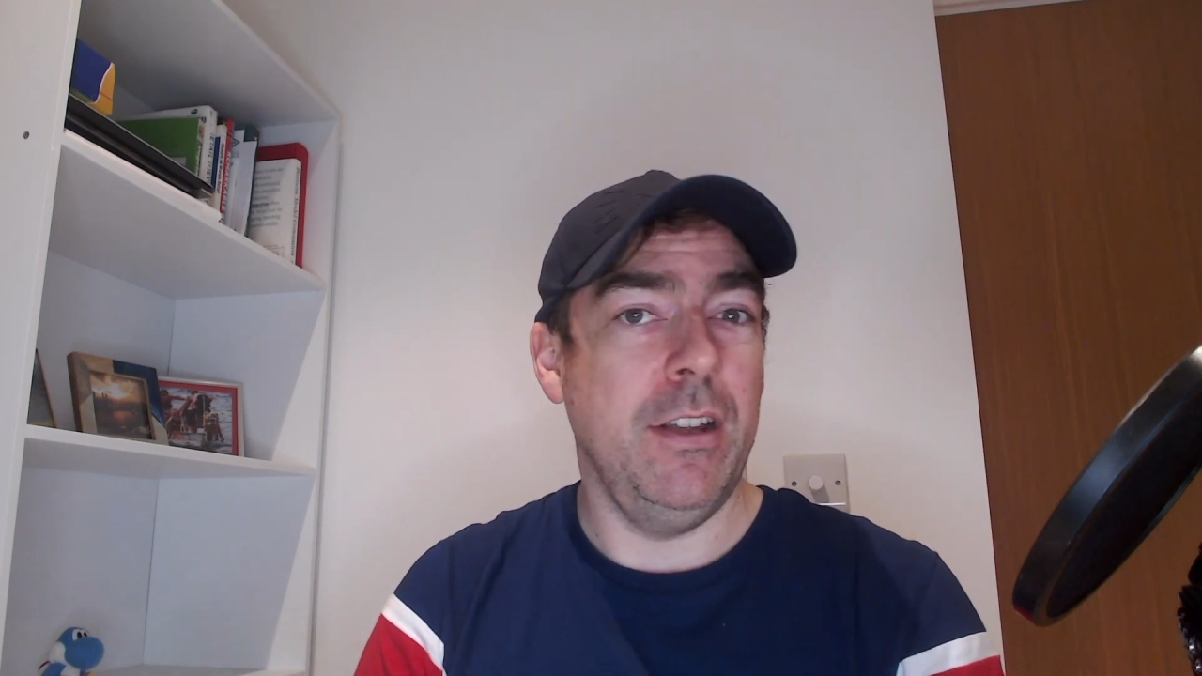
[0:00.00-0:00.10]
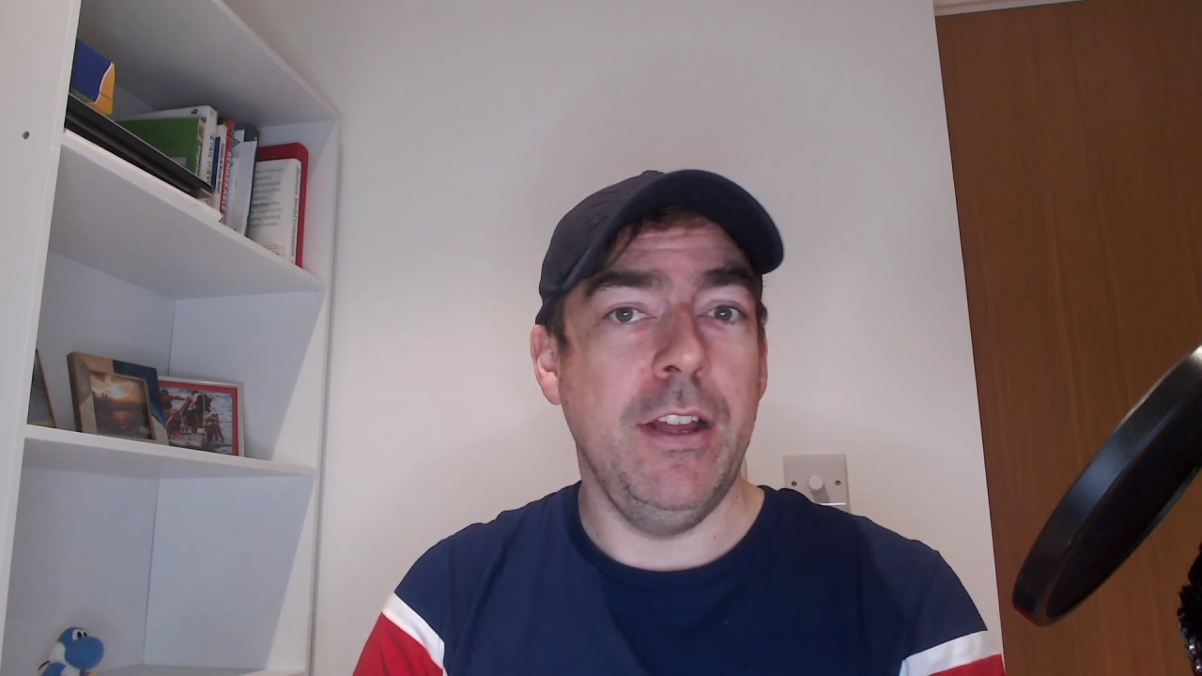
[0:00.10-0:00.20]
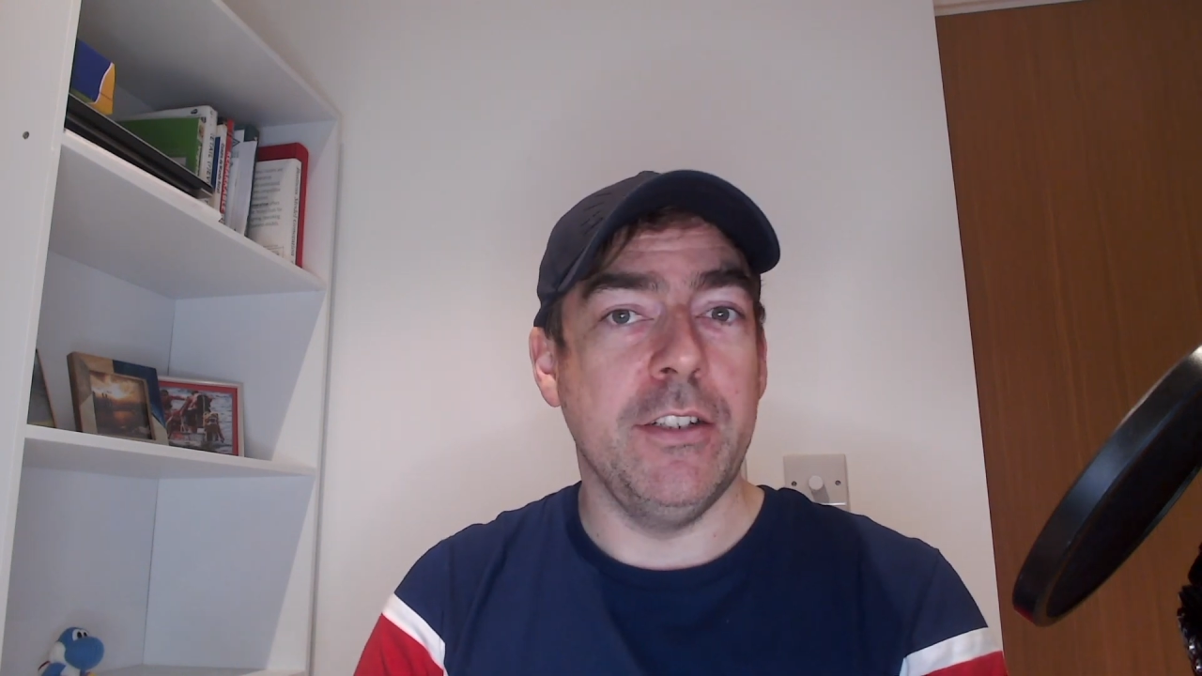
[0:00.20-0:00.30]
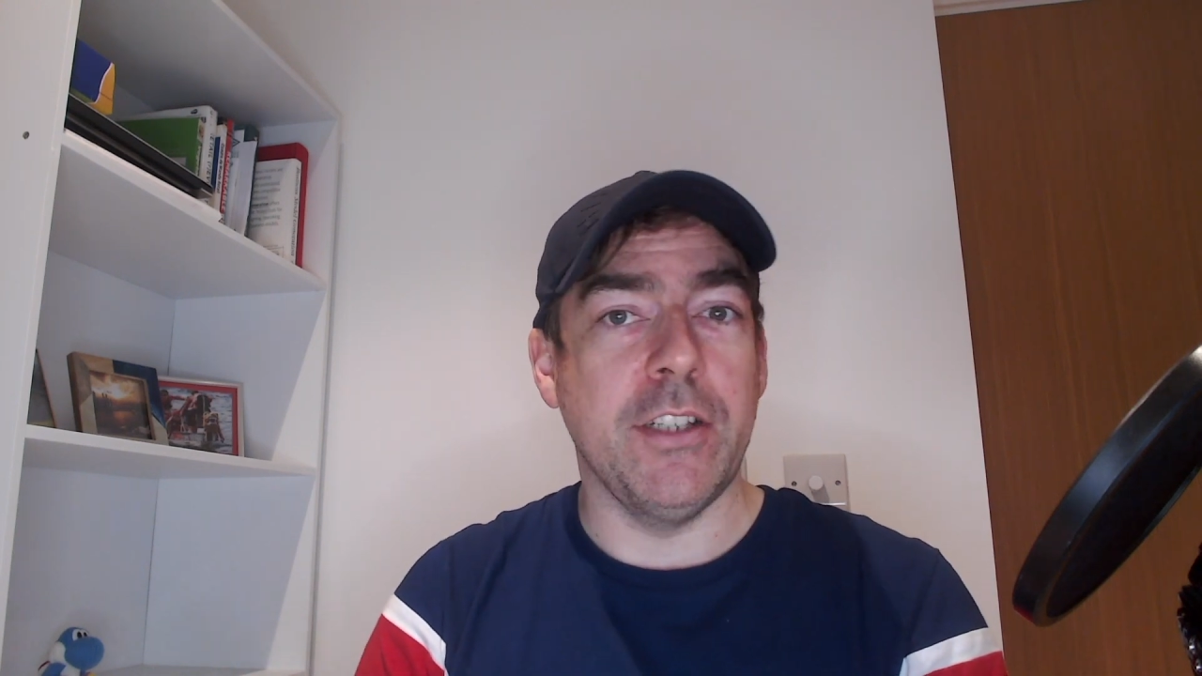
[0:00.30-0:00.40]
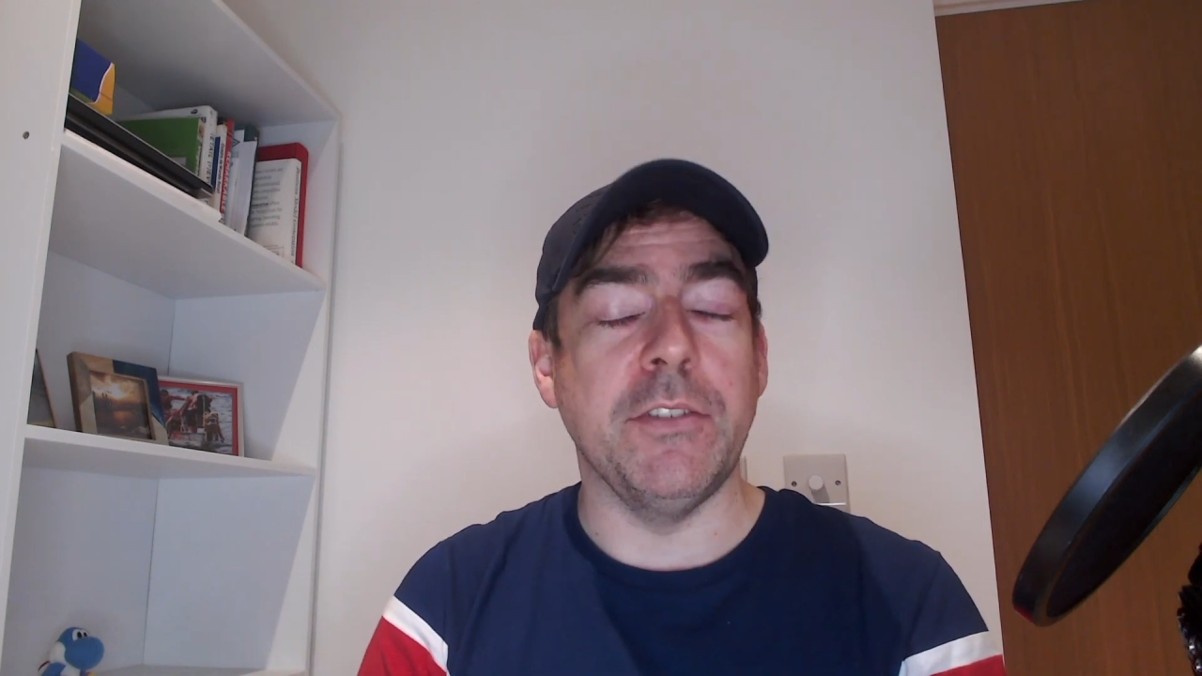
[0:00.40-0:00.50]

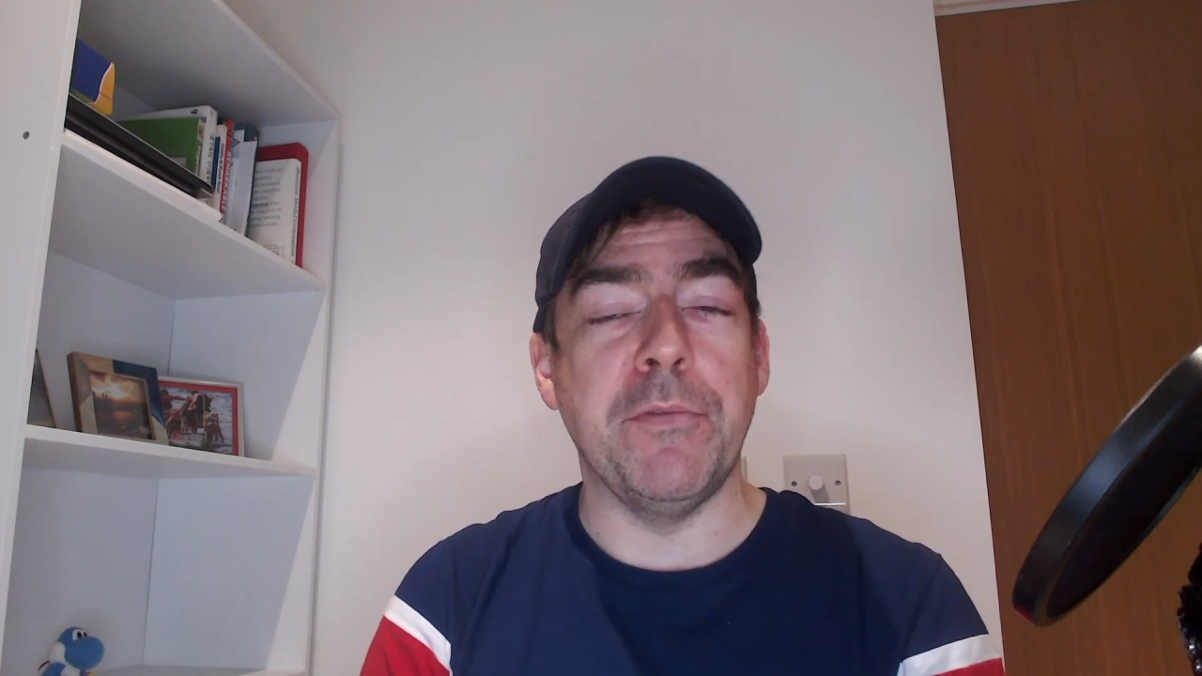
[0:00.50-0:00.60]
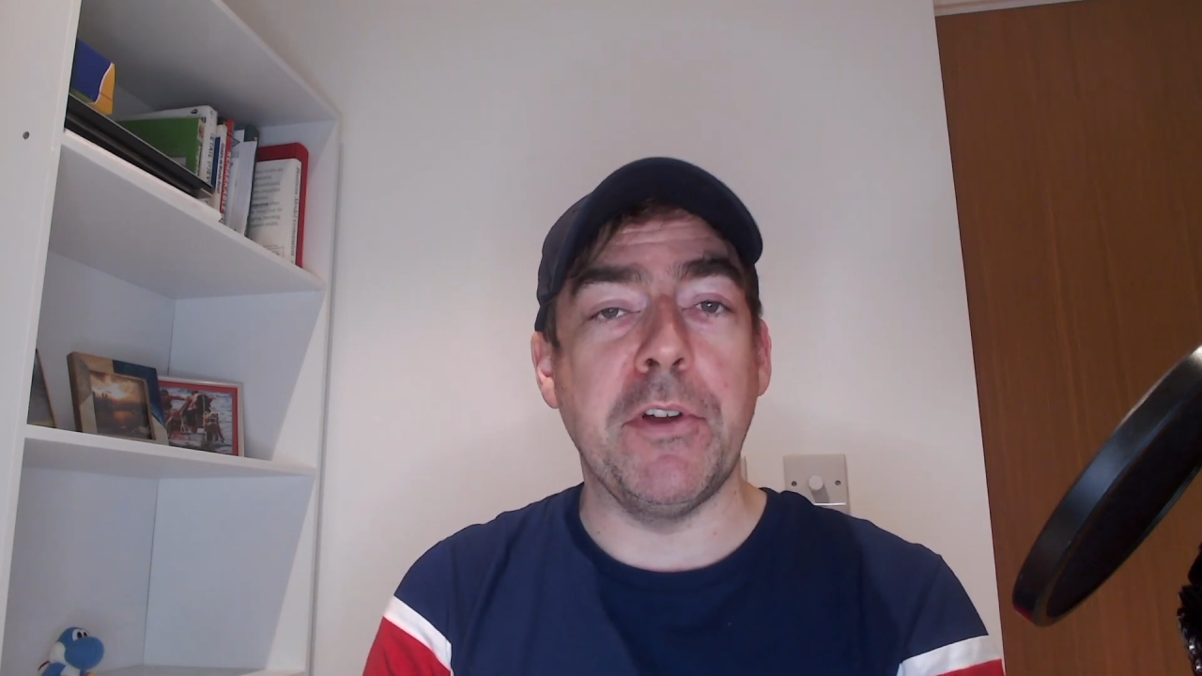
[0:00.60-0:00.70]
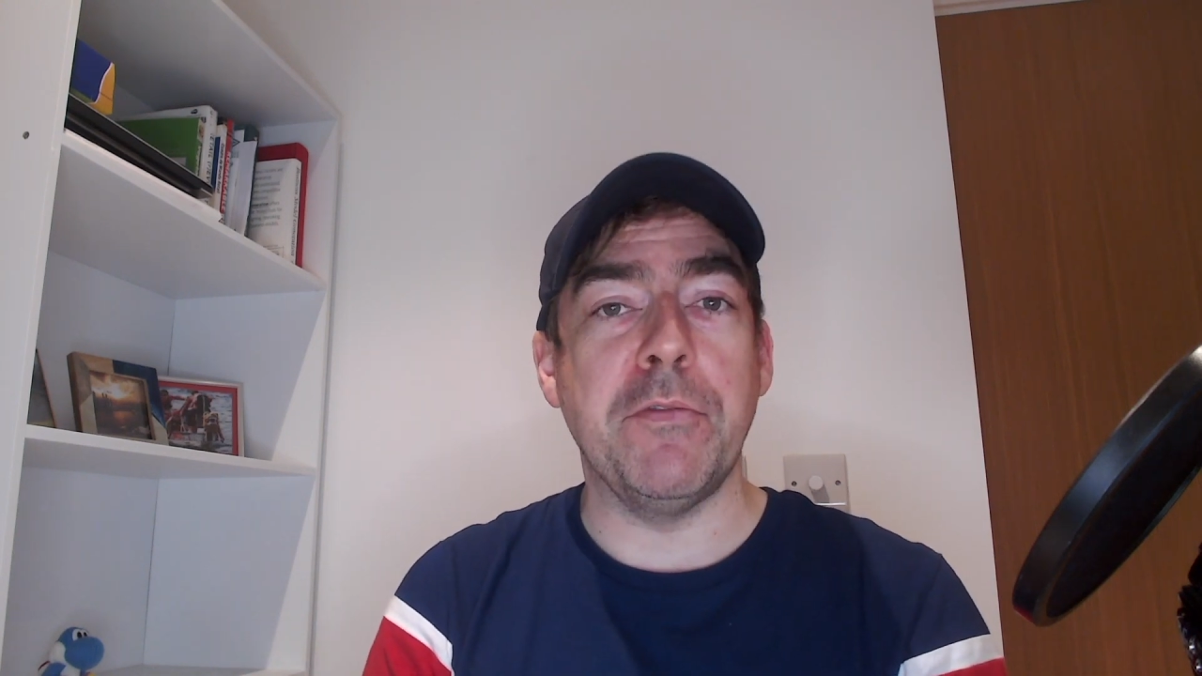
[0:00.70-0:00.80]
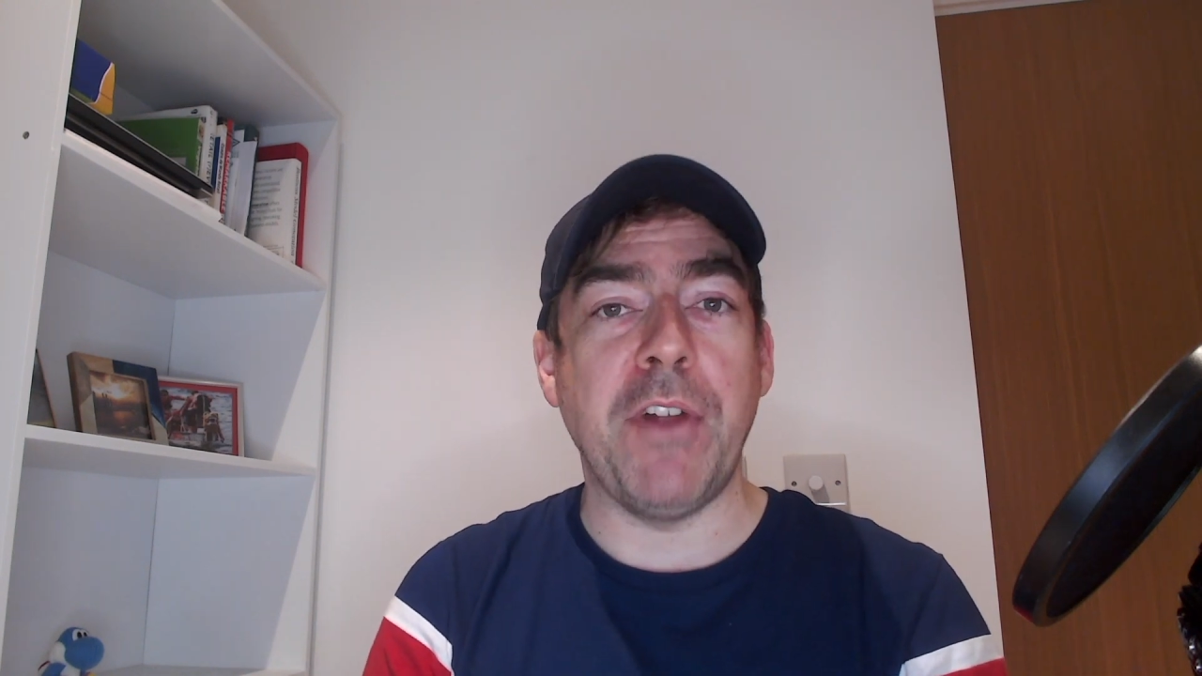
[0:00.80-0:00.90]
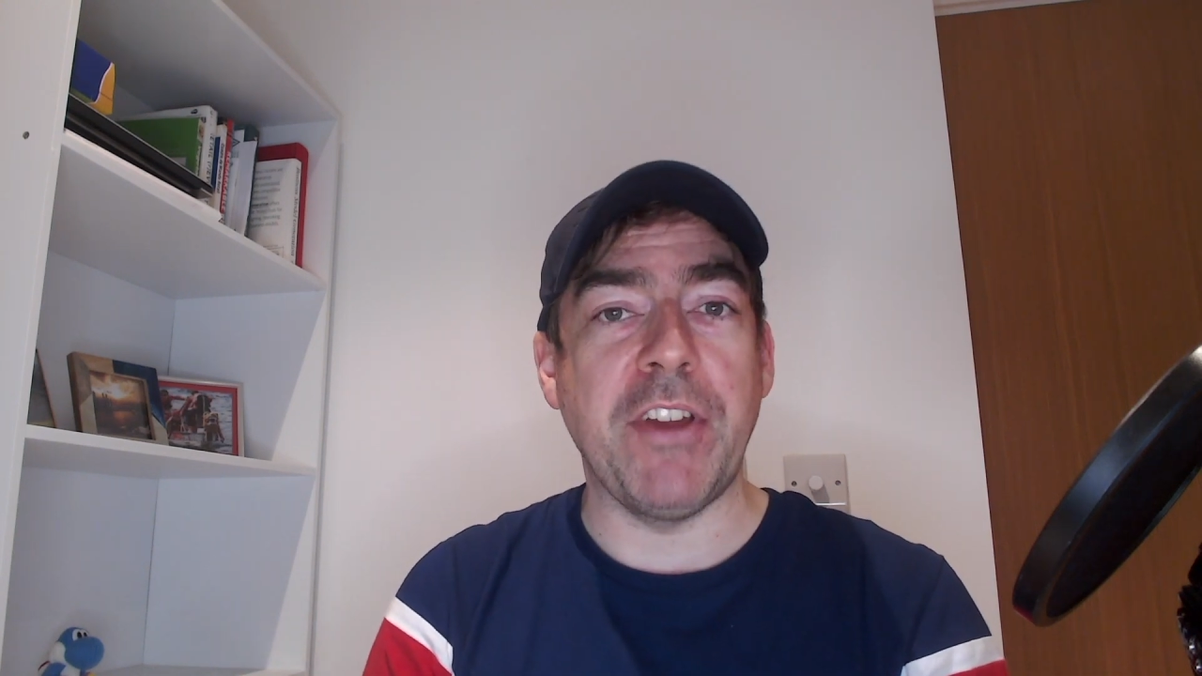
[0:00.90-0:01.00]
Doesn't feel very